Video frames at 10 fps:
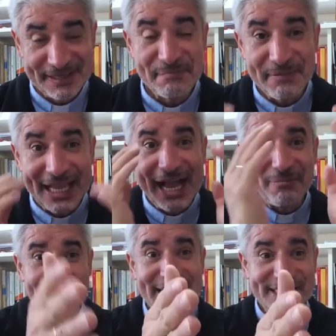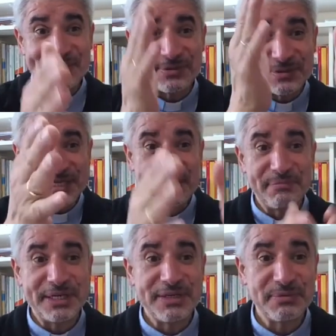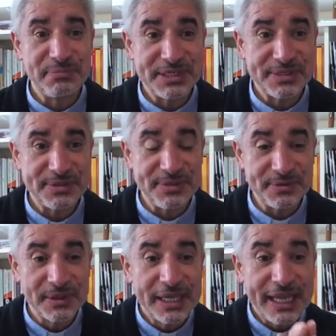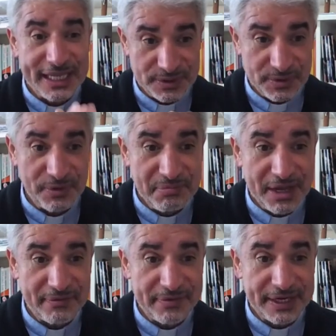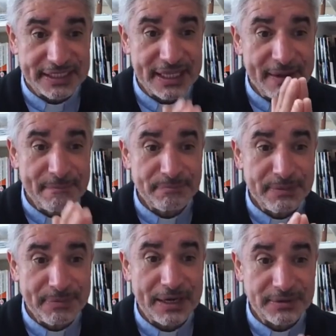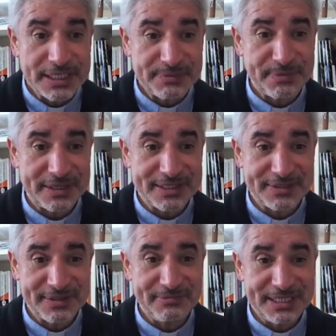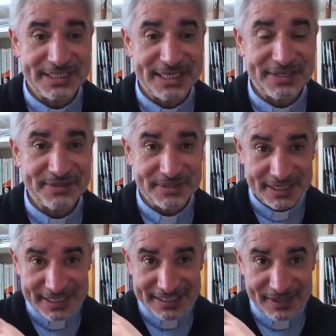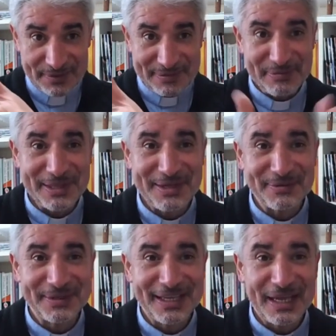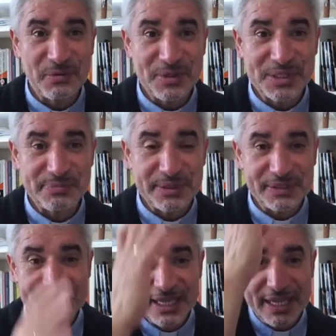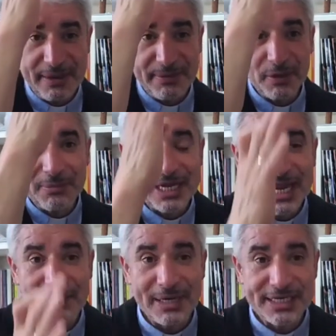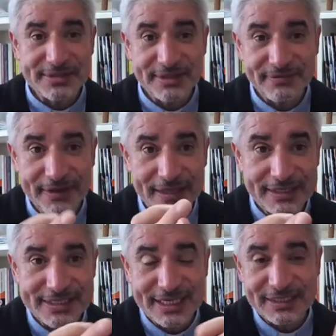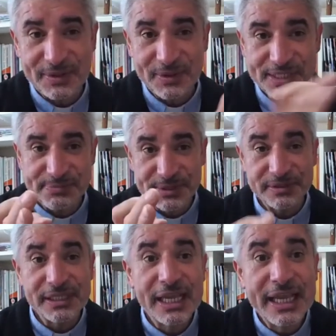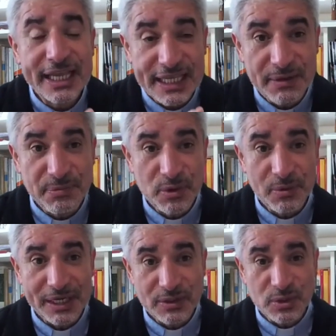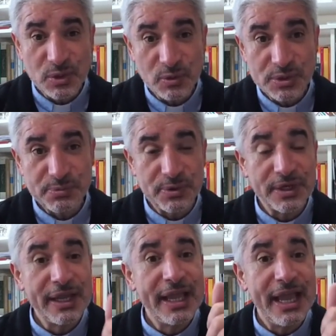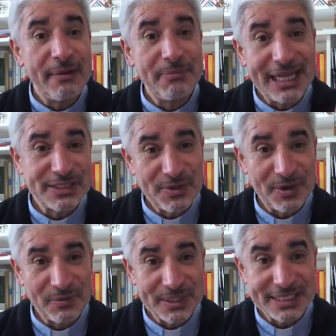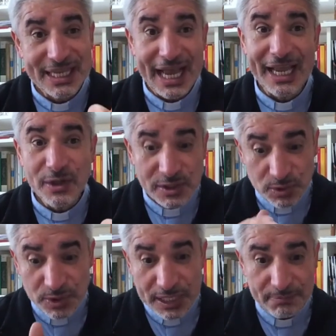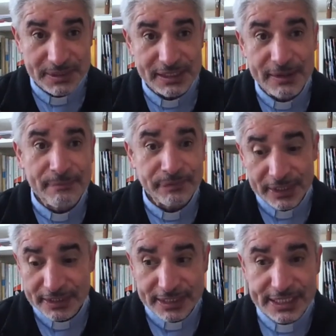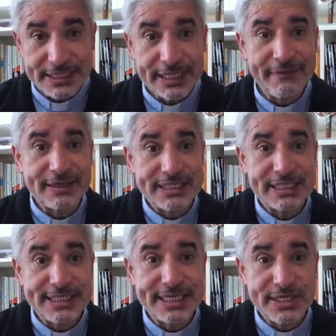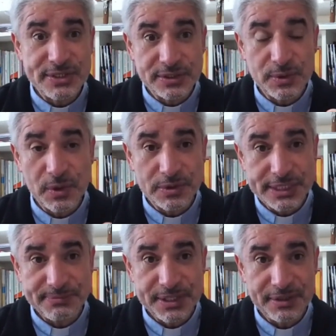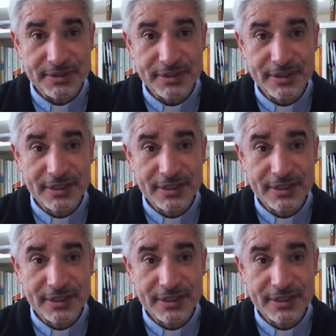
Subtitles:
May God bless you and bring you peace to you, and do not be afraid. Be part of this process of divinization. The Lord be with you and with your spirit. And may Almighty God bless you, the Father and Son, the Holy Spirit, keep you one in your soul with pure, and bless you always. I am going to keep it, this evangelization through Concepcion.